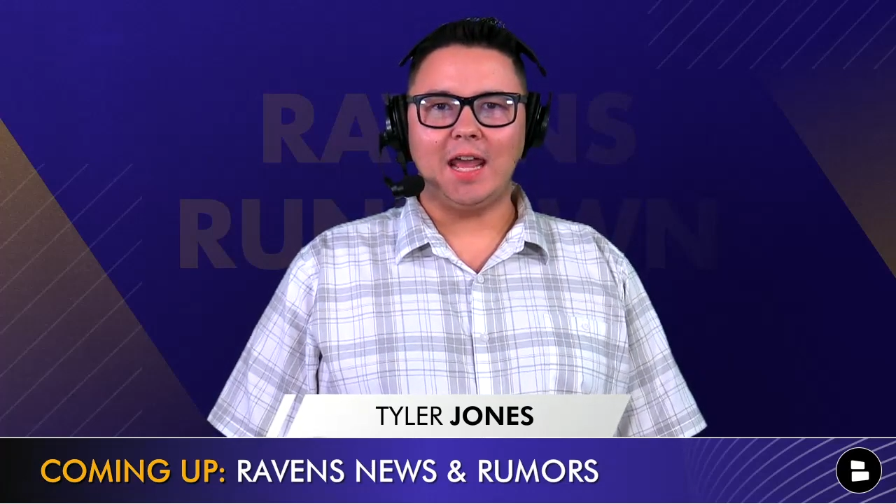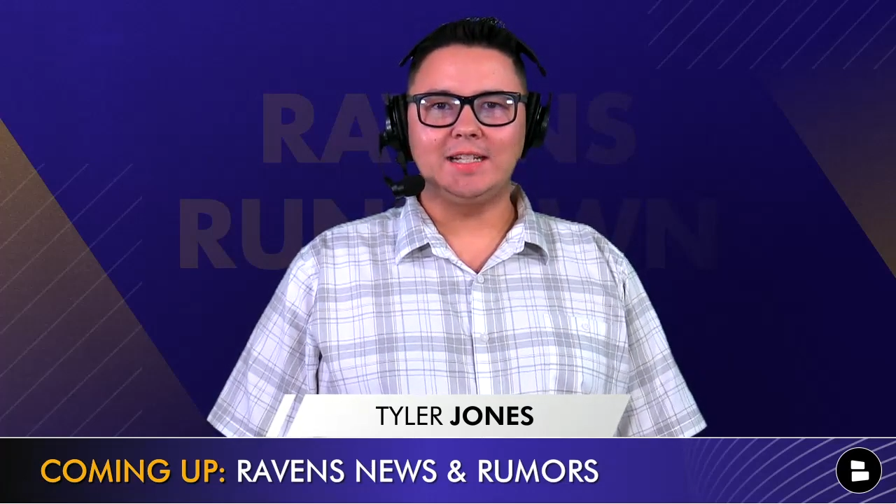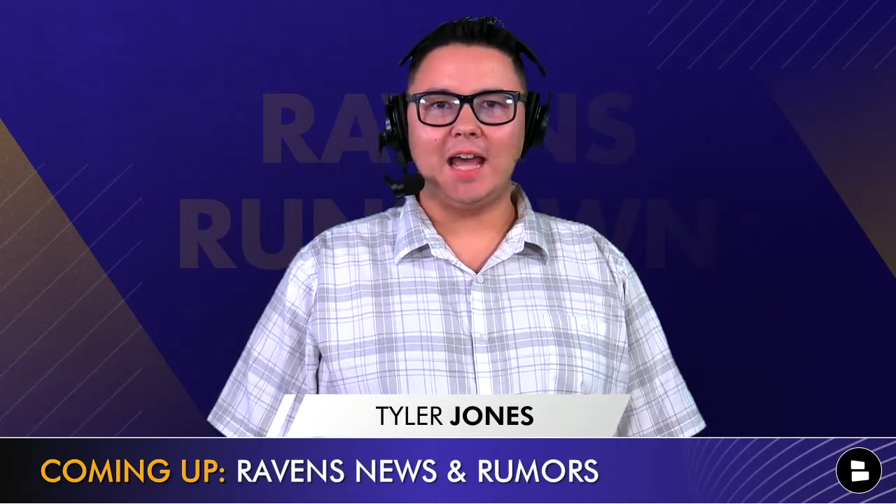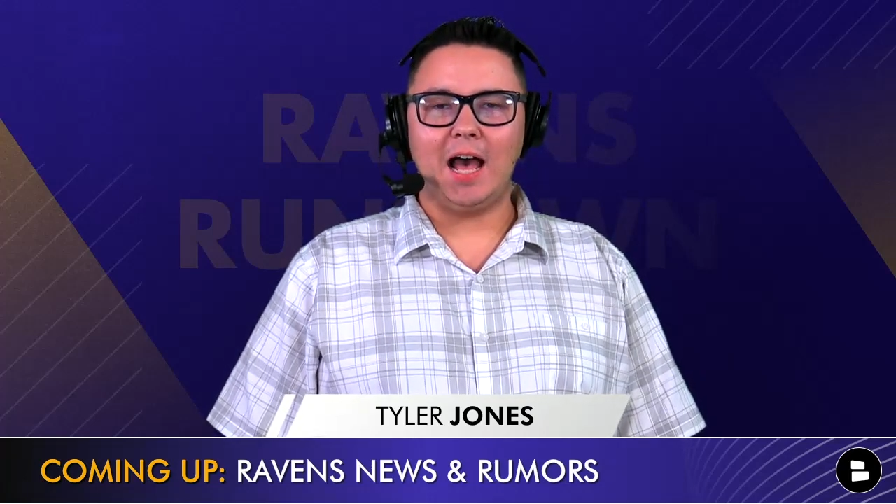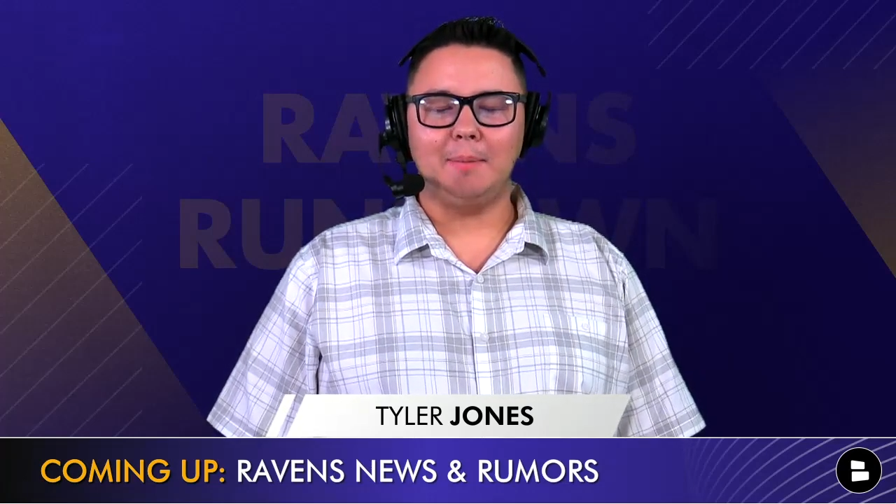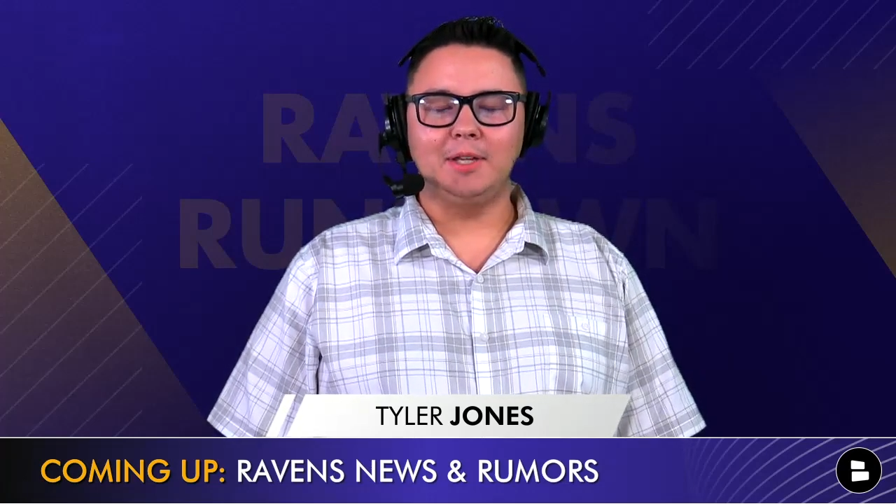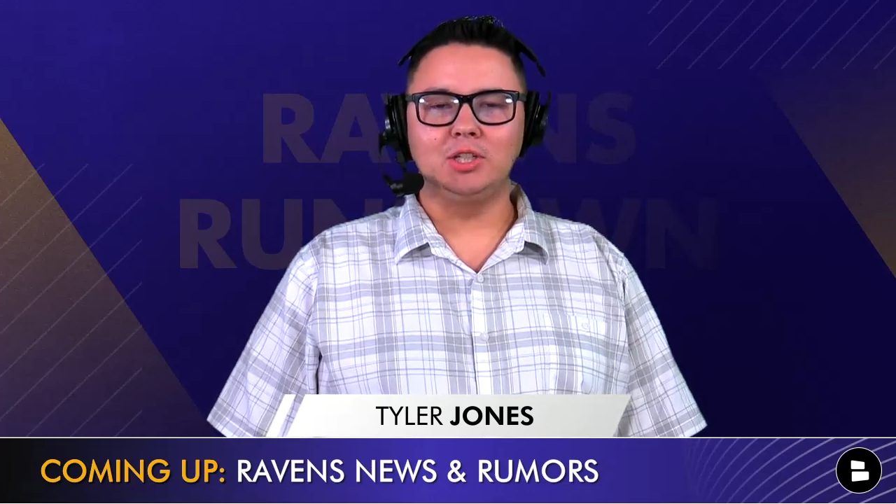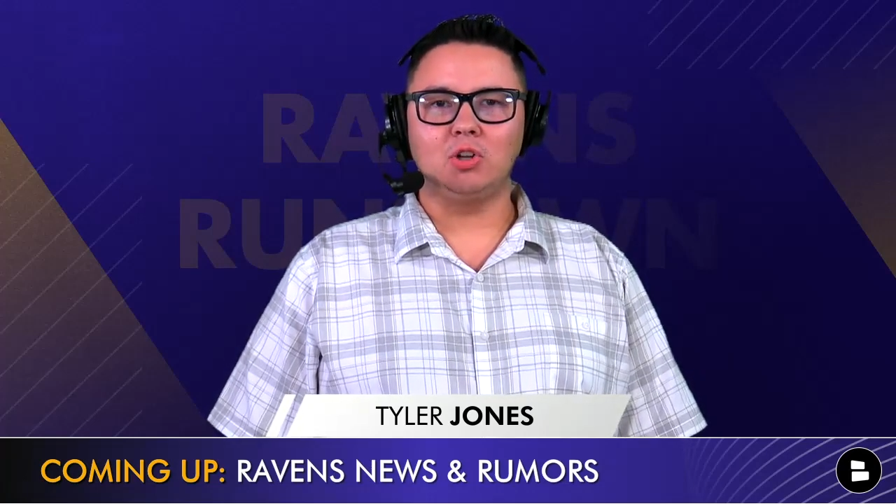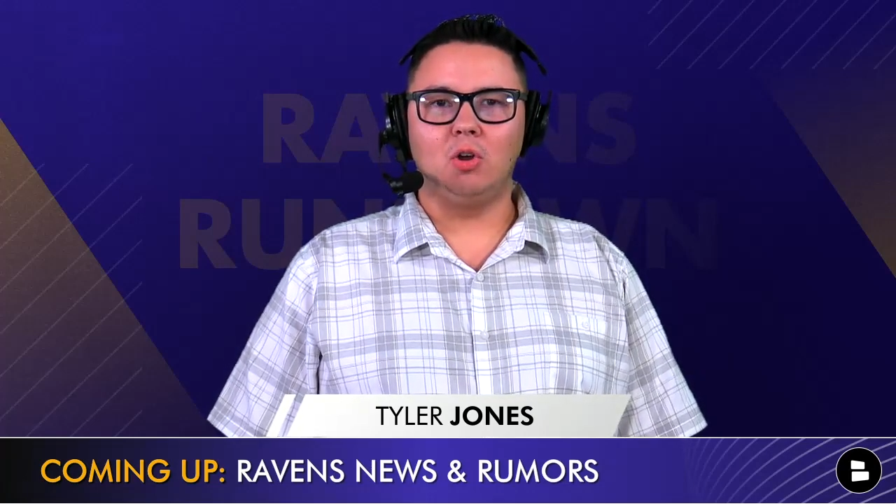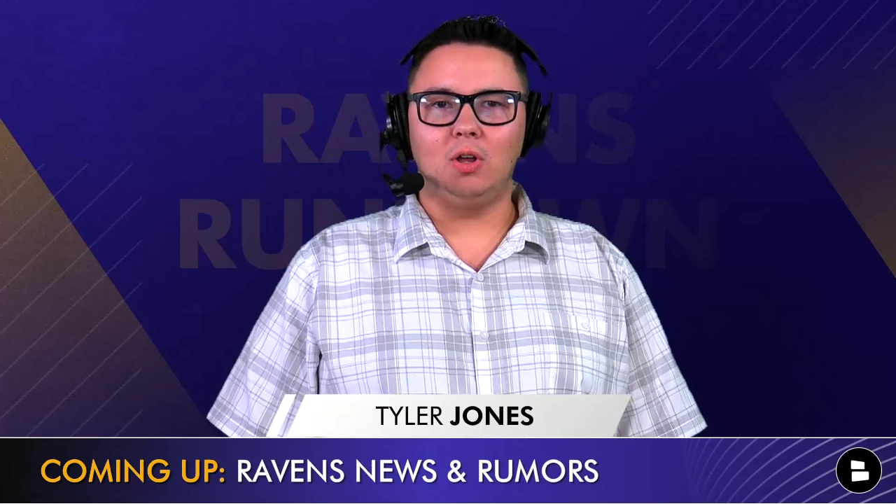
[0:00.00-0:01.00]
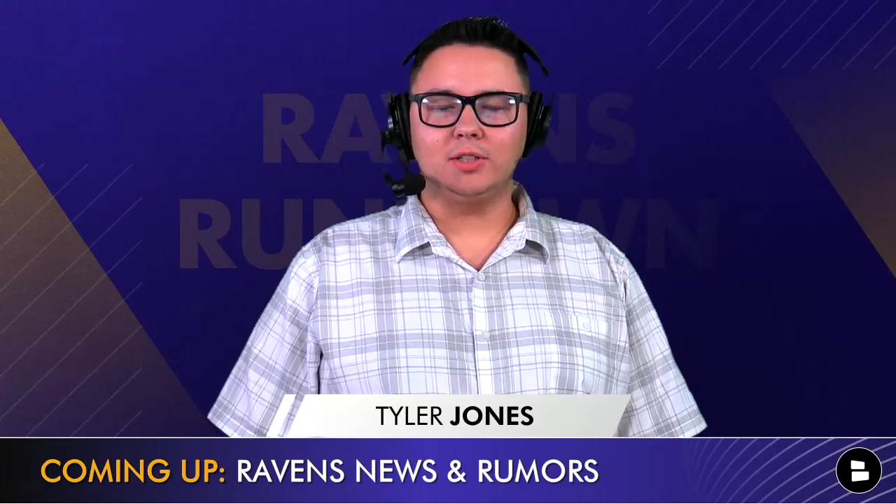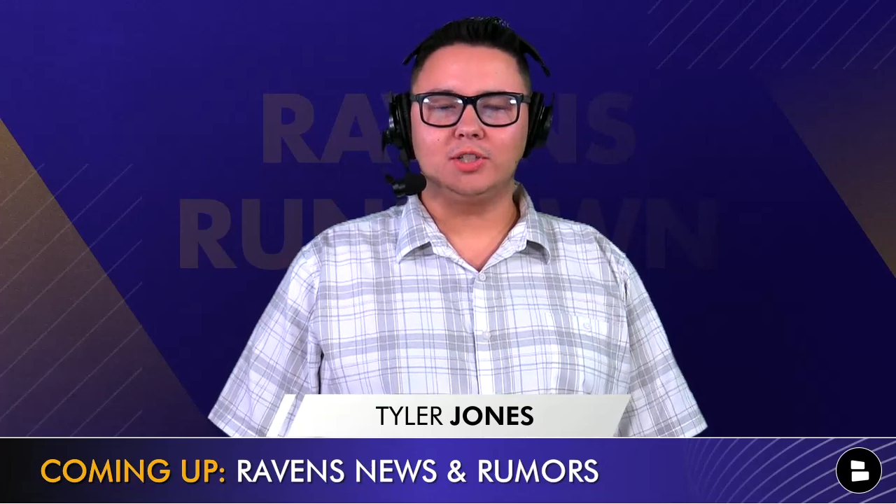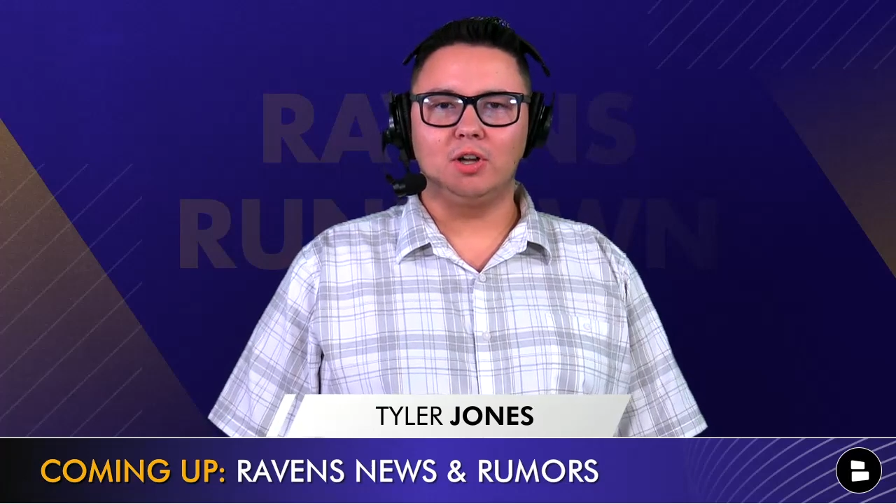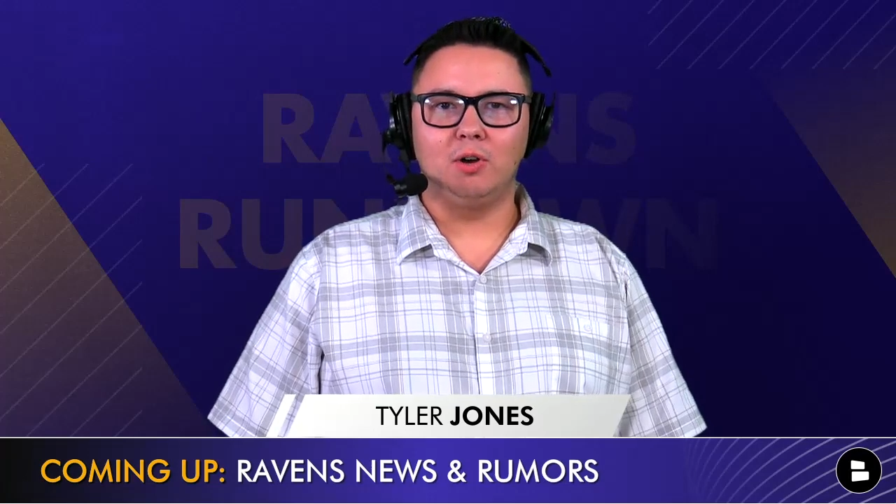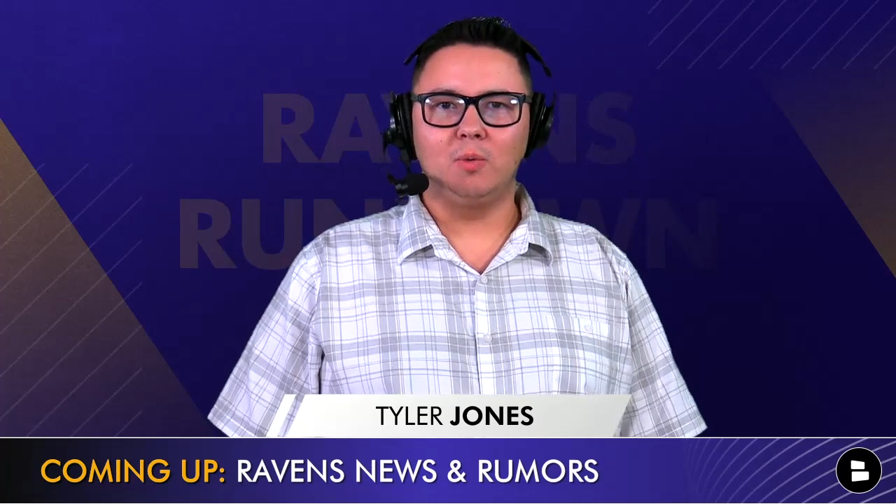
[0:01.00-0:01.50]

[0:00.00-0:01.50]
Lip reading: Dobbins. Also,